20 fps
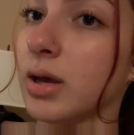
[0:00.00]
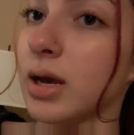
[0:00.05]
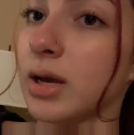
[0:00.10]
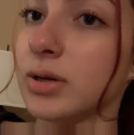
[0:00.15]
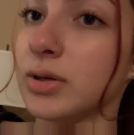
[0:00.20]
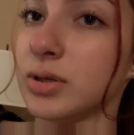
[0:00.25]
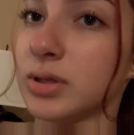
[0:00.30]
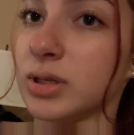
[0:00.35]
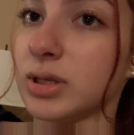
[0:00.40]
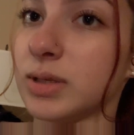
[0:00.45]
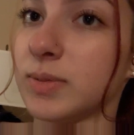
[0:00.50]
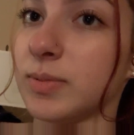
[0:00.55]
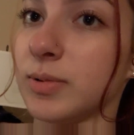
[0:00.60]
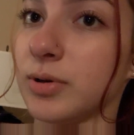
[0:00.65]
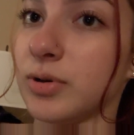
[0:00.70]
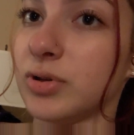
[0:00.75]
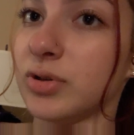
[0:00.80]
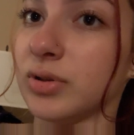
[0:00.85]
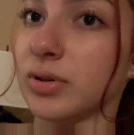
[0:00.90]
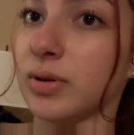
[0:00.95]
just as
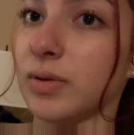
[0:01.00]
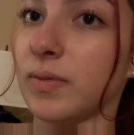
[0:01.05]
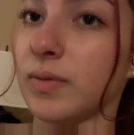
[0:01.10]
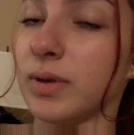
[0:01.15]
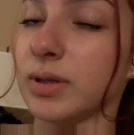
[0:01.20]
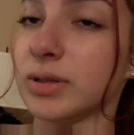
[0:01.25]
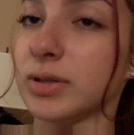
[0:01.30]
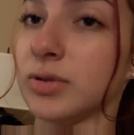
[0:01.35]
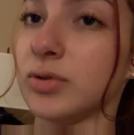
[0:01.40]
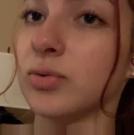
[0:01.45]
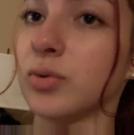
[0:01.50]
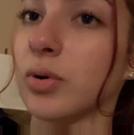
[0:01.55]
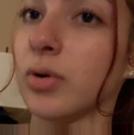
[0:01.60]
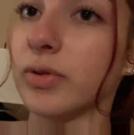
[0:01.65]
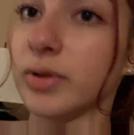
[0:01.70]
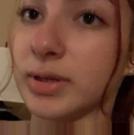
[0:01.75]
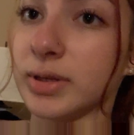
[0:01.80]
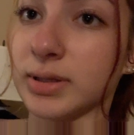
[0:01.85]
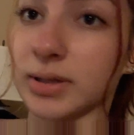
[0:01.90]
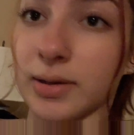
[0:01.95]
spiritually advanced as you are in
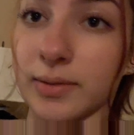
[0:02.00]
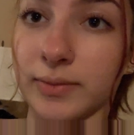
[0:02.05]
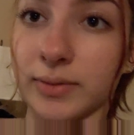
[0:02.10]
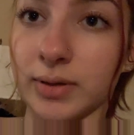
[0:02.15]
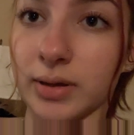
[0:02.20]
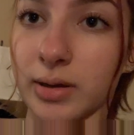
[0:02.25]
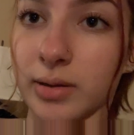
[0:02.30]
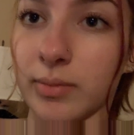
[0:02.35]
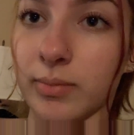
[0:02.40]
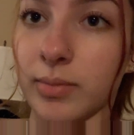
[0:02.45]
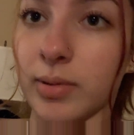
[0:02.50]
this lifetime.